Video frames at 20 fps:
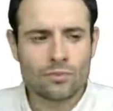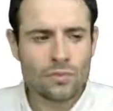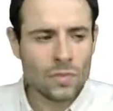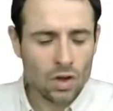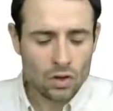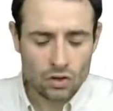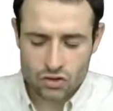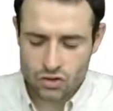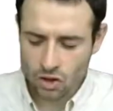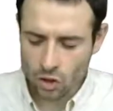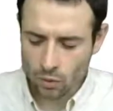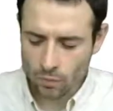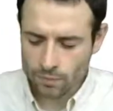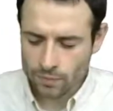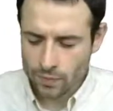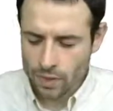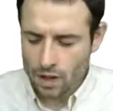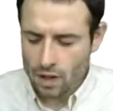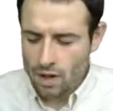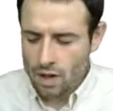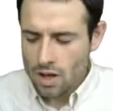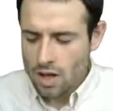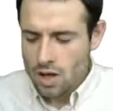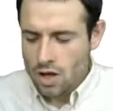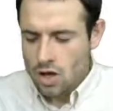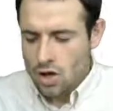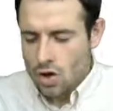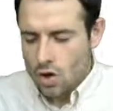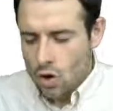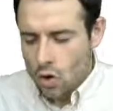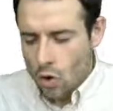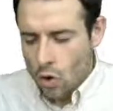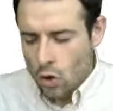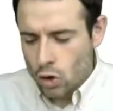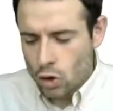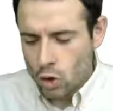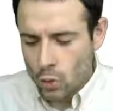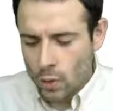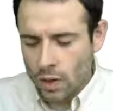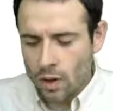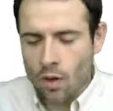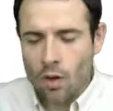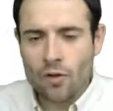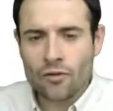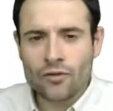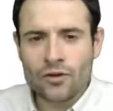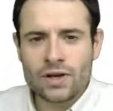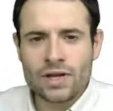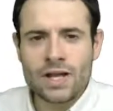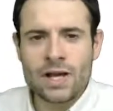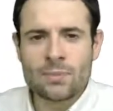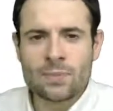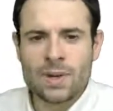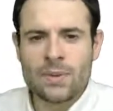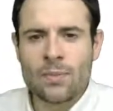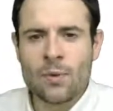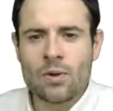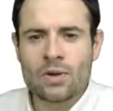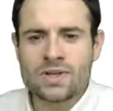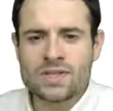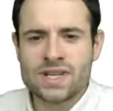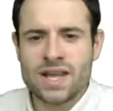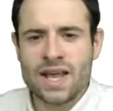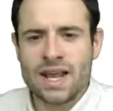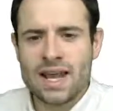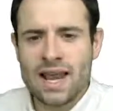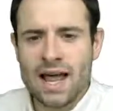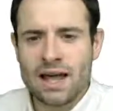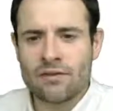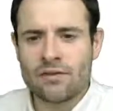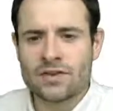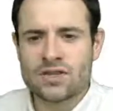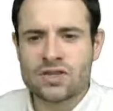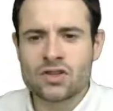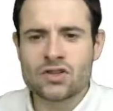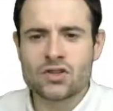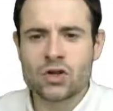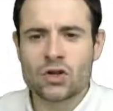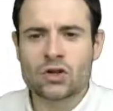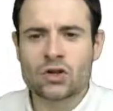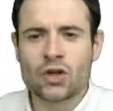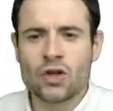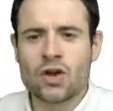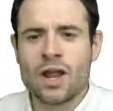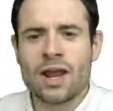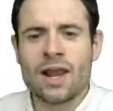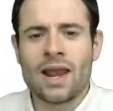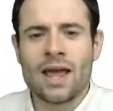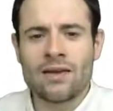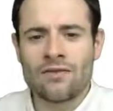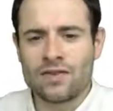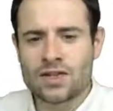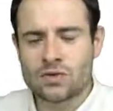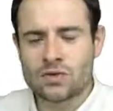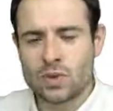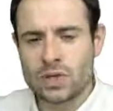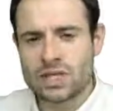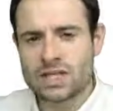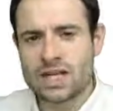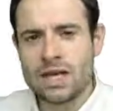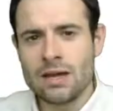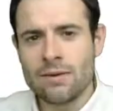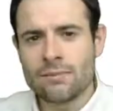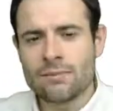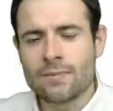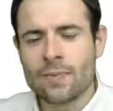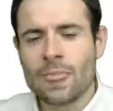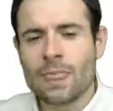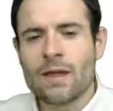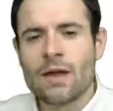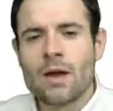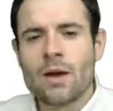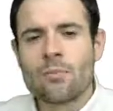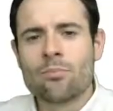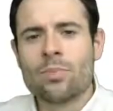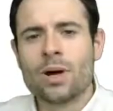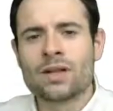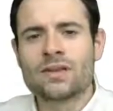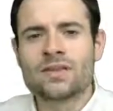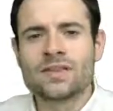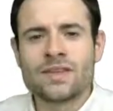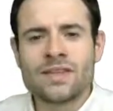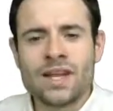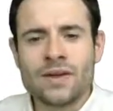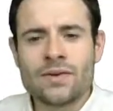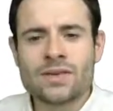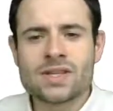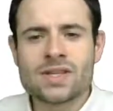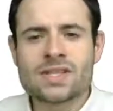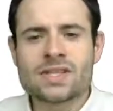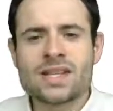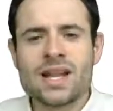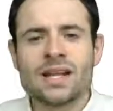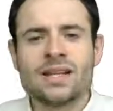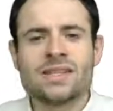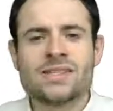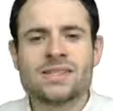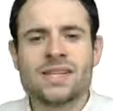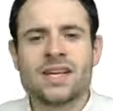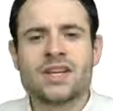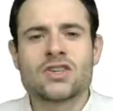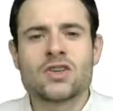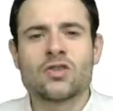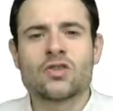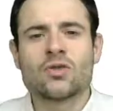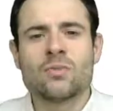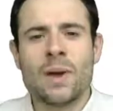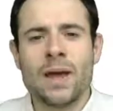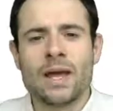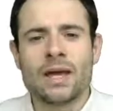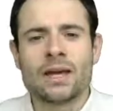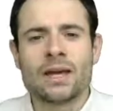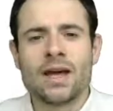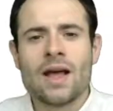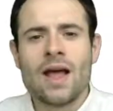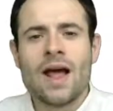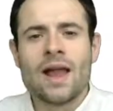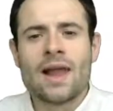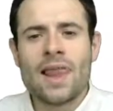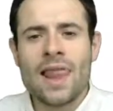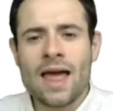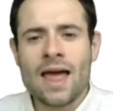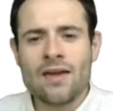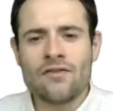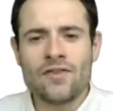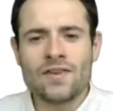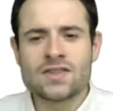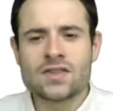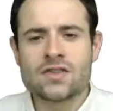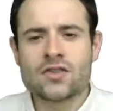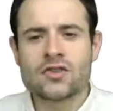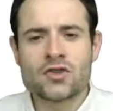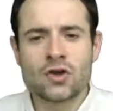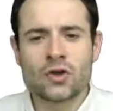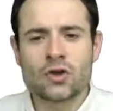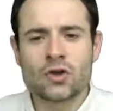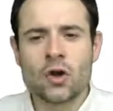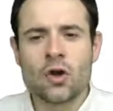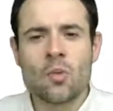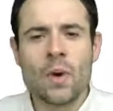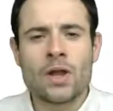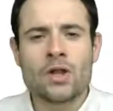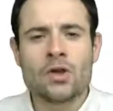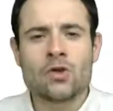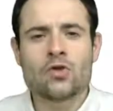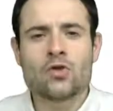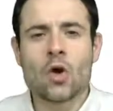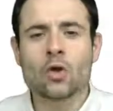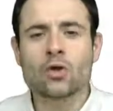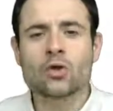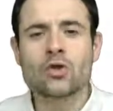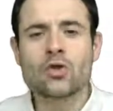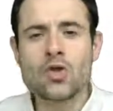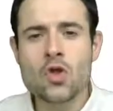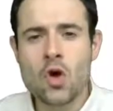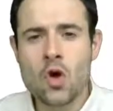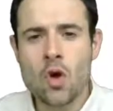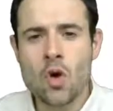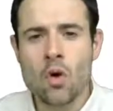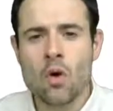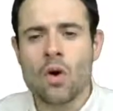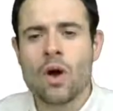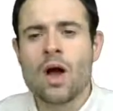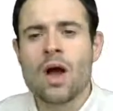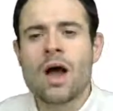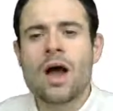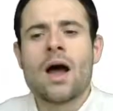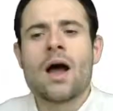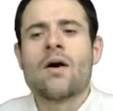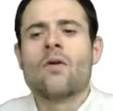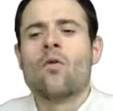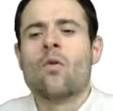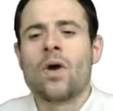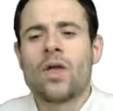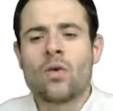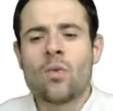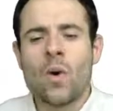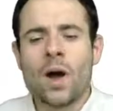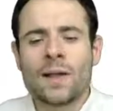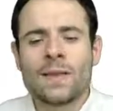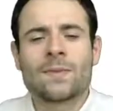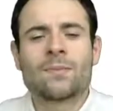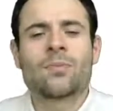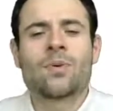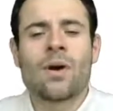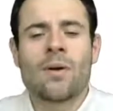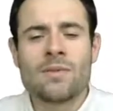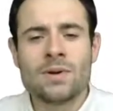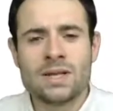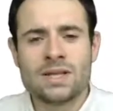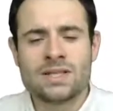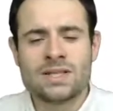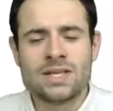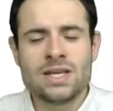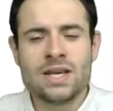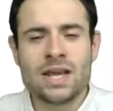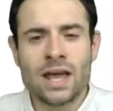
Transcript: So you will often hear people say life is uncertain, life is risky, but there is a slight distinction to make. Life is uncertain when you don't know with what probability